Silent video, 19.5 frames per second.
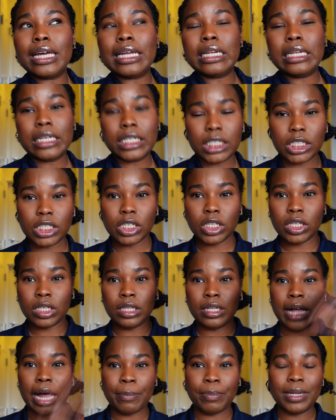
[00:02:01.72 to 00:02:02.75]

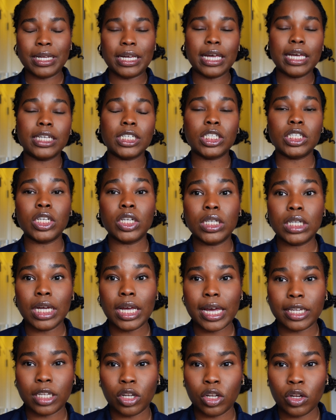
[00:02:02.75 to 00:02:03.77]
initial application,
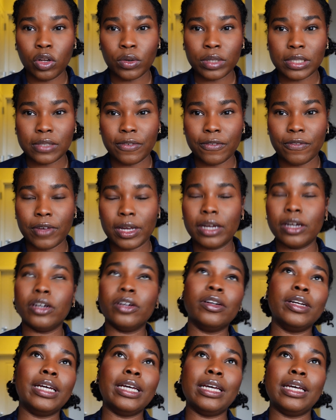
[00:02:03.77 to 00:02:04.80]
it looked
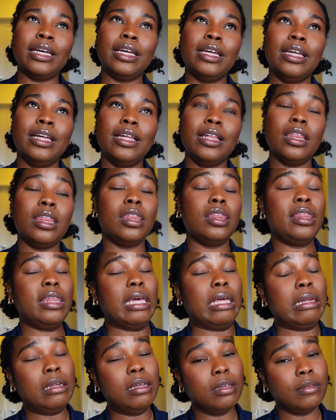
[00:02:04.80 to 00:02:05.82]
very
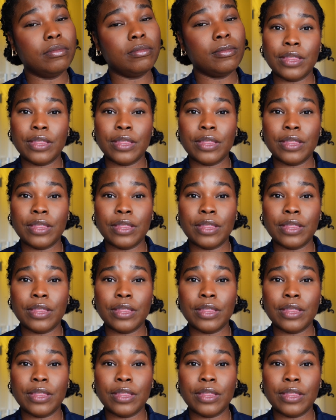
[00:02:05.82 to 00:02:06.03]
thin.